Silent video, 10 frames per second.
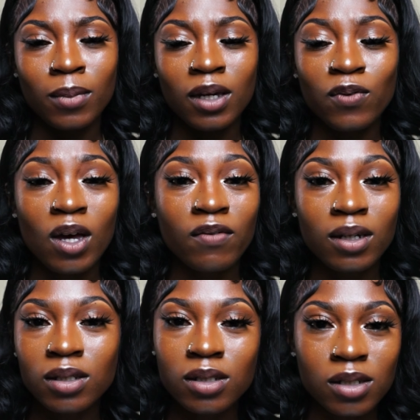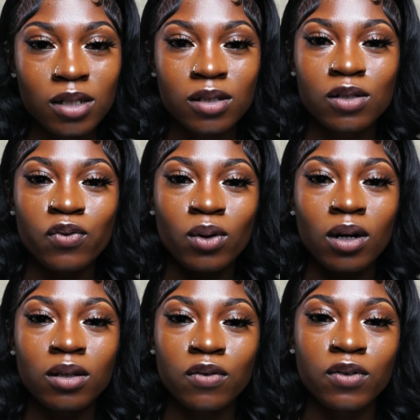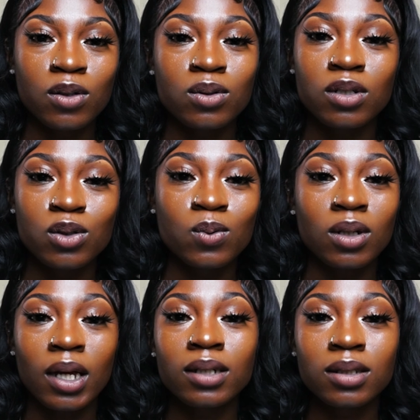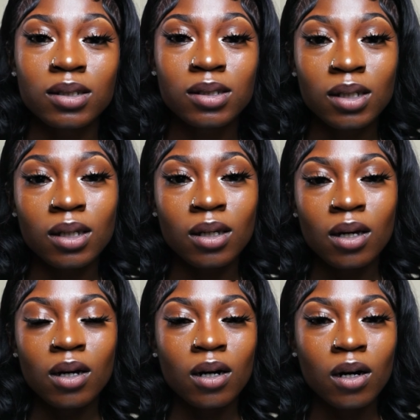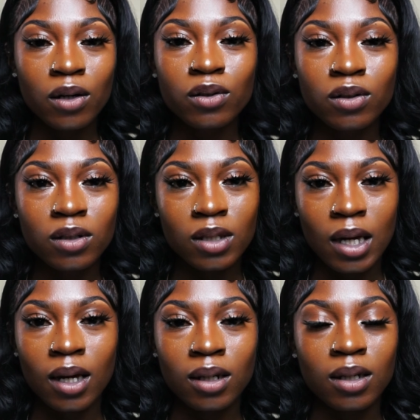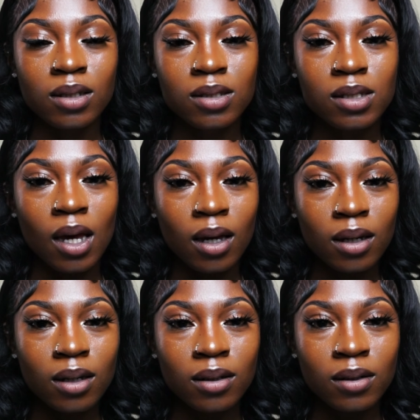If you have any suggestions for other videos that you would like to see other than tech,